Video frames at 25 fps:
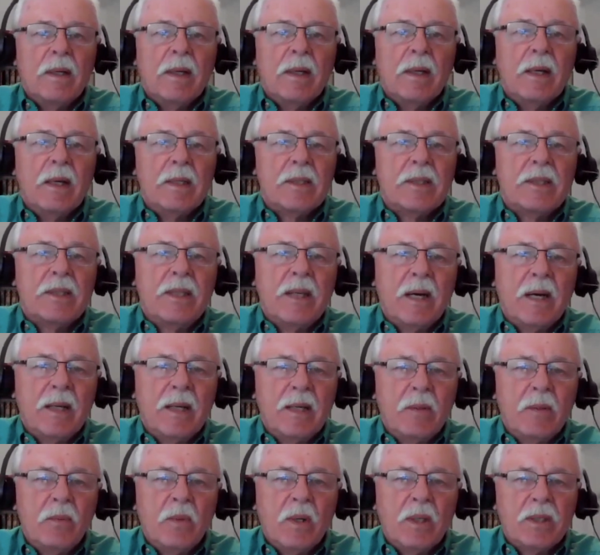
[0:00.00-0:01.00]
It's done
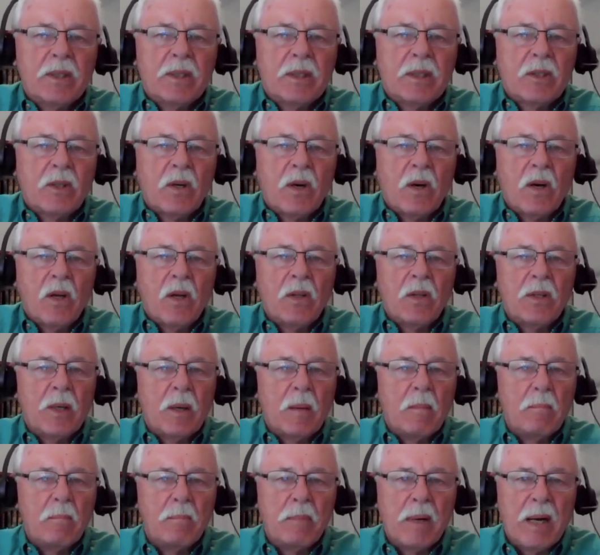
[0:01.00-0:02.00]
in what's called
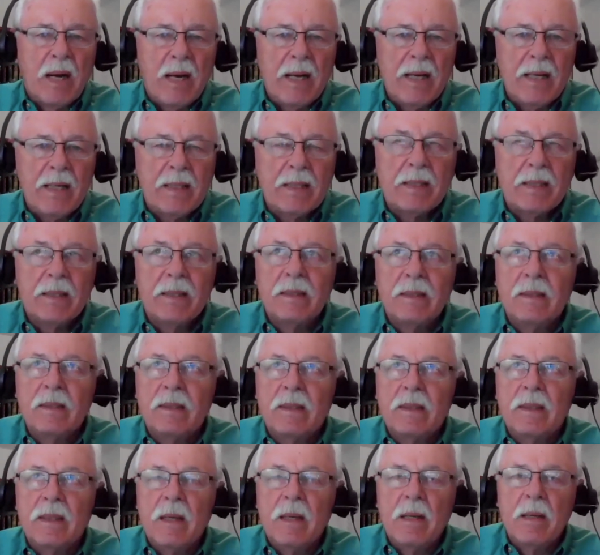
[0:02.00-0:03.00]
the
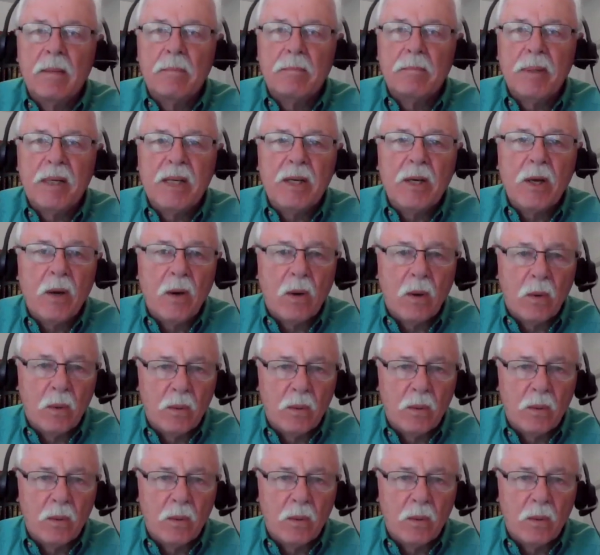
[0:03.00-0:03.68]
Pike-Picot